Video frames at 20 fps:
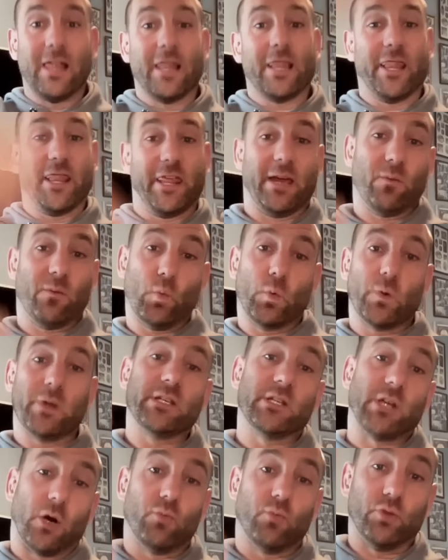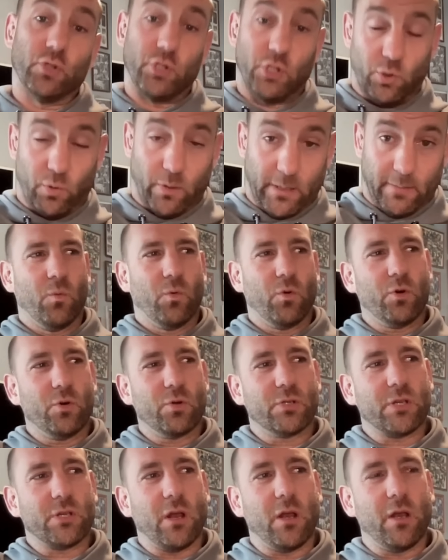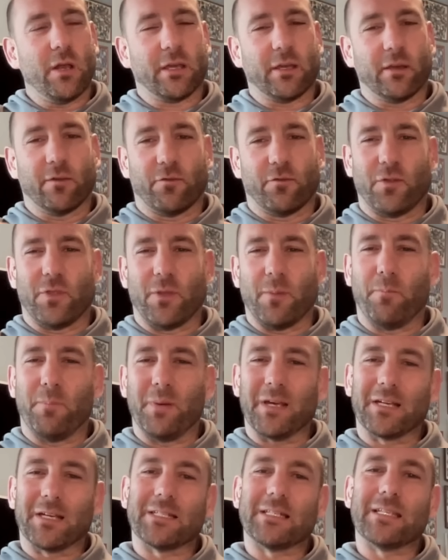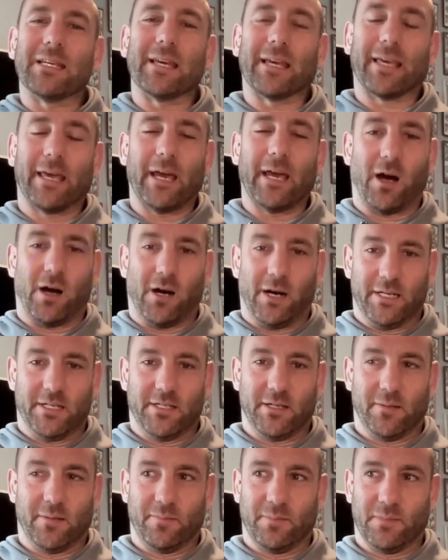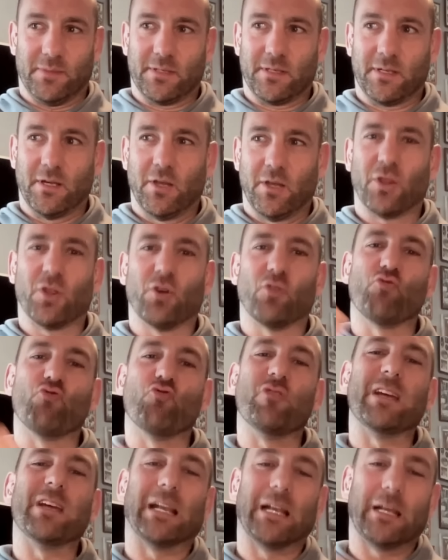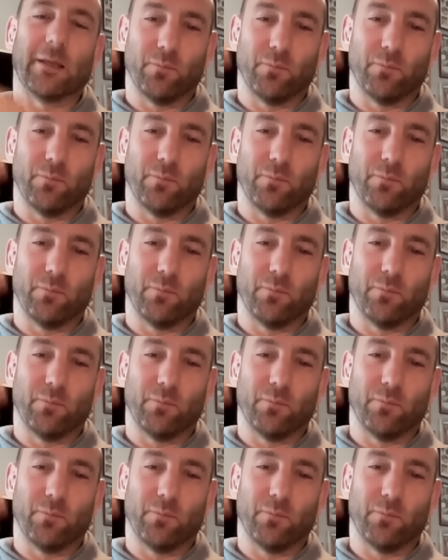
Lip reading: then we don't do it. We're also looking for the big ticket items that really